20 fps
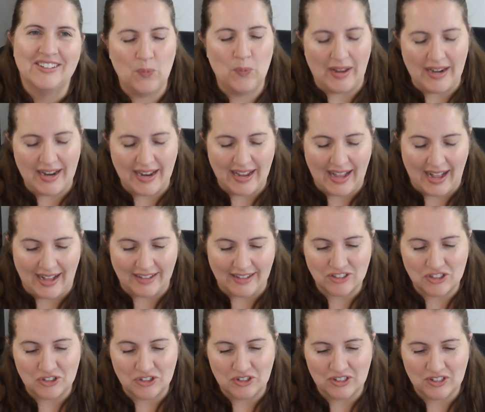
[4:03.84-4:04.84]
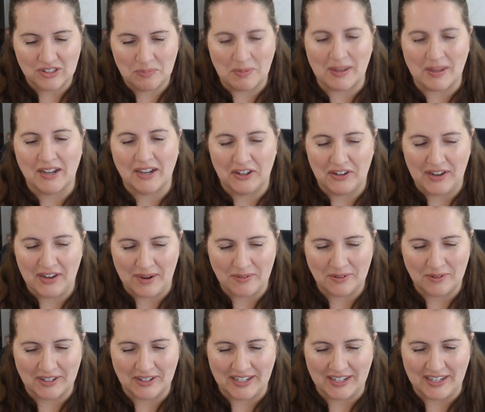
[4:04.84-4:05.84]
When I asked you to speak on
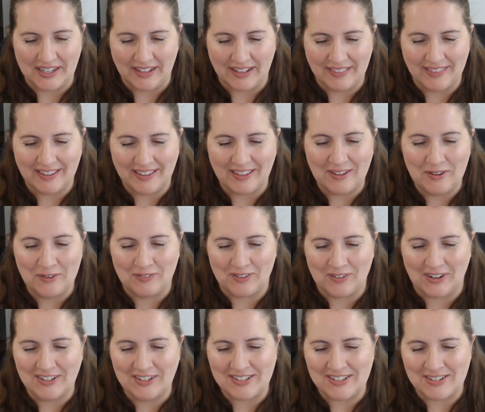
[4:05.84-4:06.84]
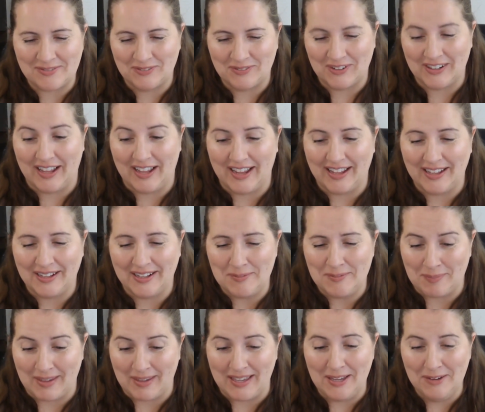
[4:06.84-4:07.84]
networking, I think you first were
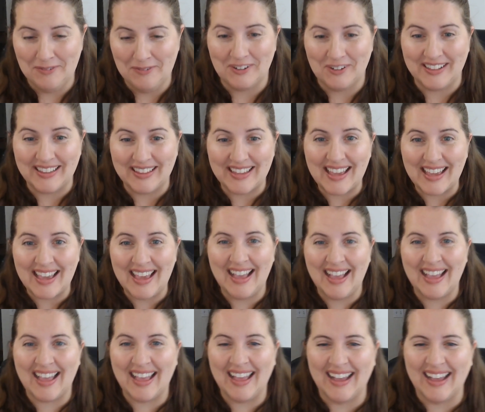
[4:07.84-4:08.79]
like, "Me? Really?"